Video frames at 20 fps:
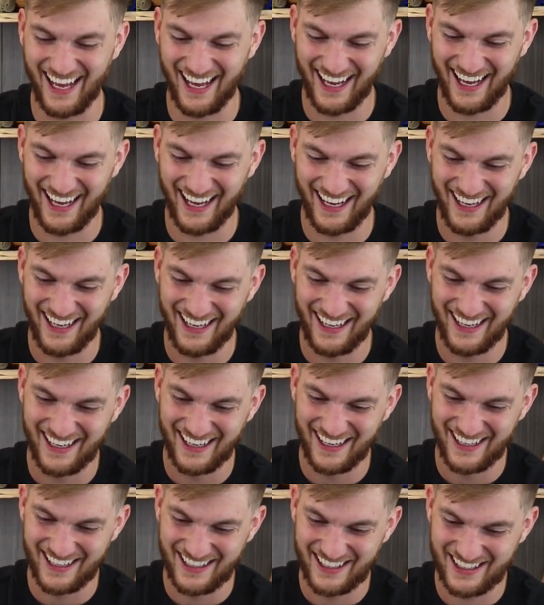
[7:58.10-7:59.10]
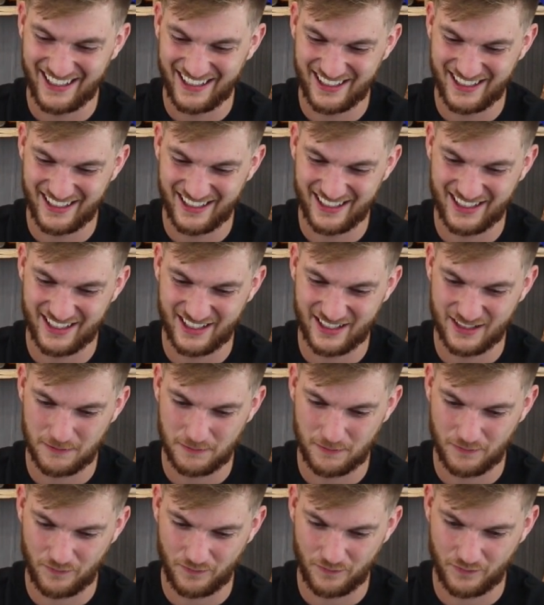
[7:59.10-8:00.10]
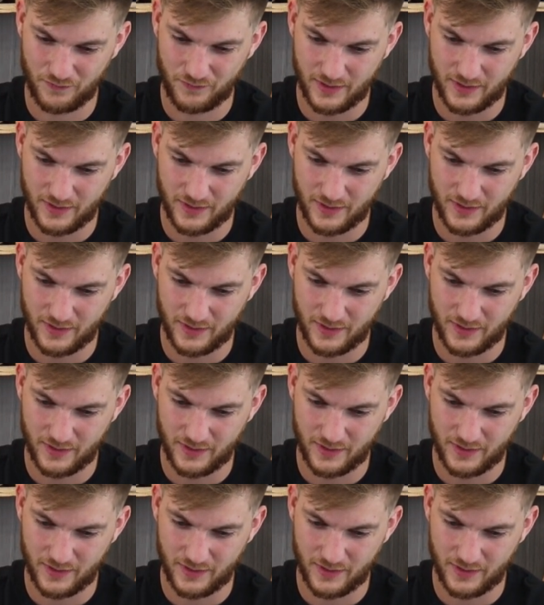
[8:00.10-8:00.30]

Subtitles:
The person shown says nothing.